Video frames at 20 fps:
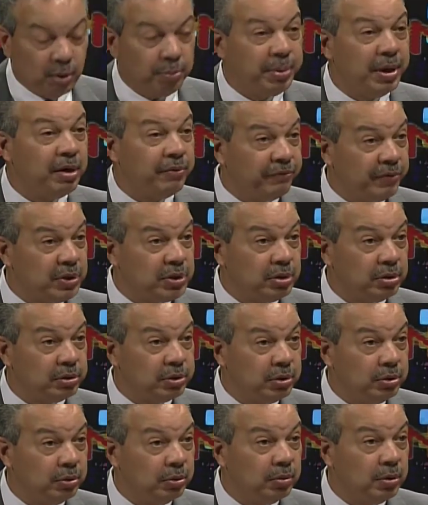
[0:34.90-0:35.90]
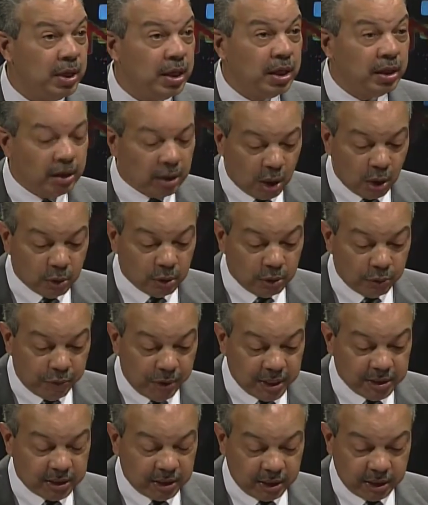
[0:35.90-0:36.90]
beneficial to local
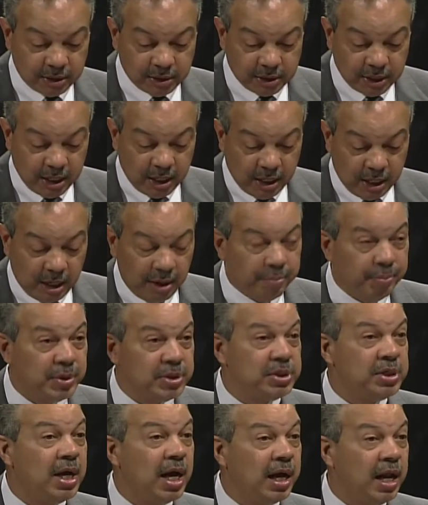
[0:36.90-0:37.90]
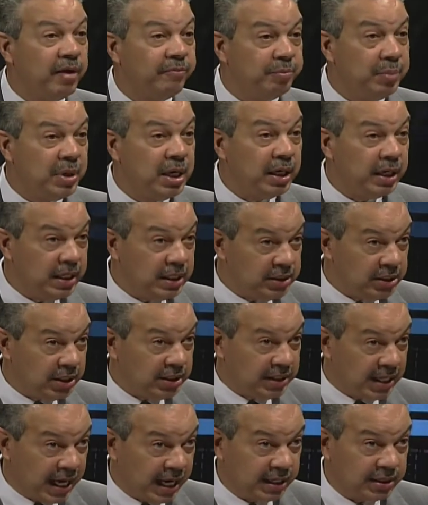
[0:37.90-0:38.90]
residents must not have been an easy
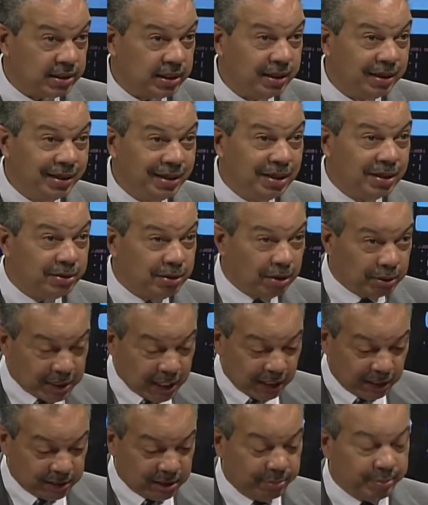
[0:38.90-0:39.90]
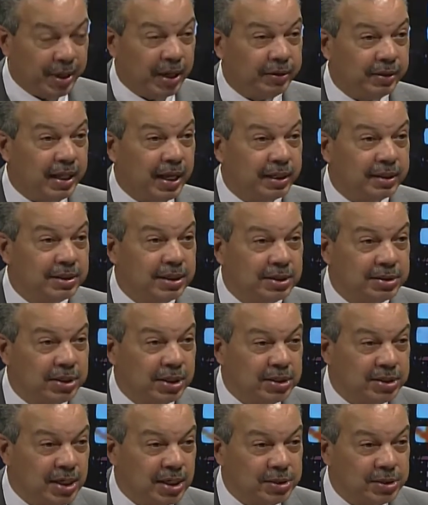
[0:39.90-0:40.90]
task. So tell us about that success